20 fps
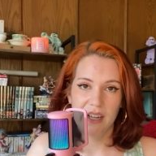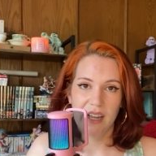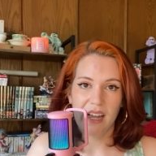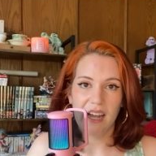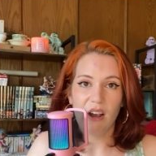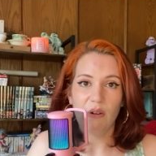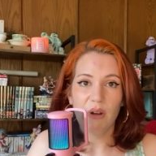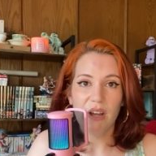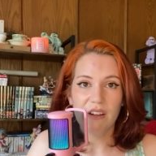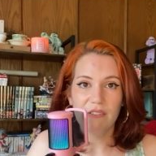
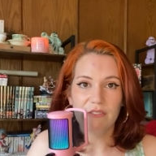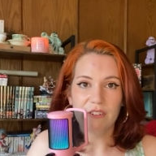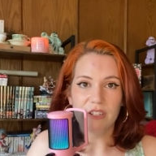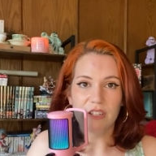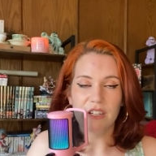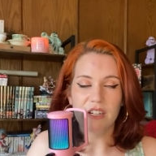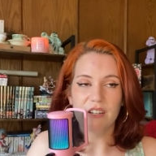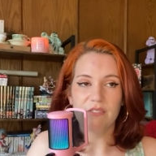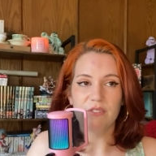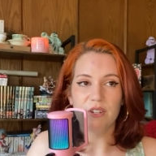
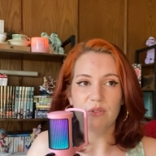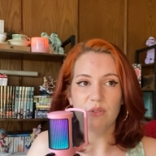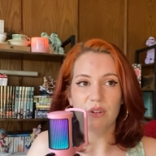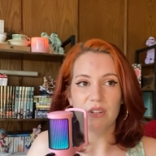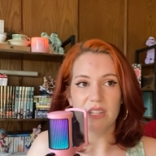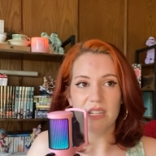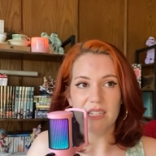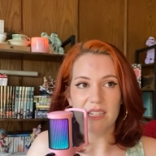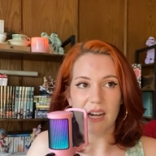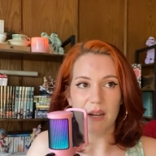However, if you are
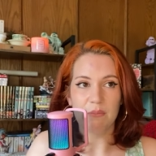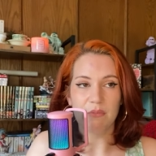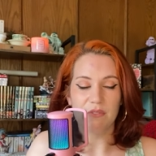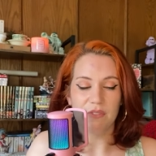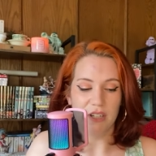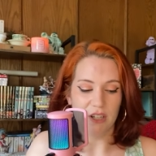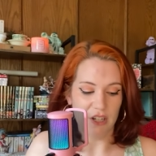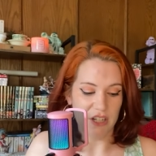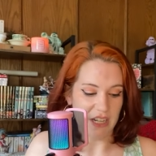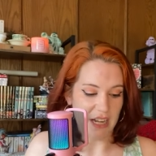the type of
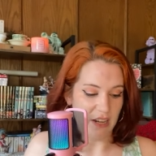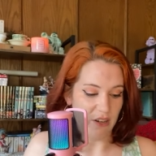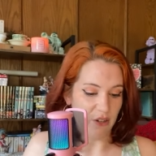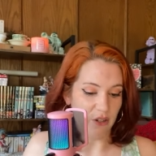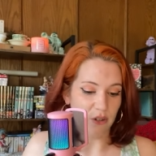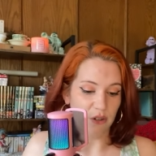entertainer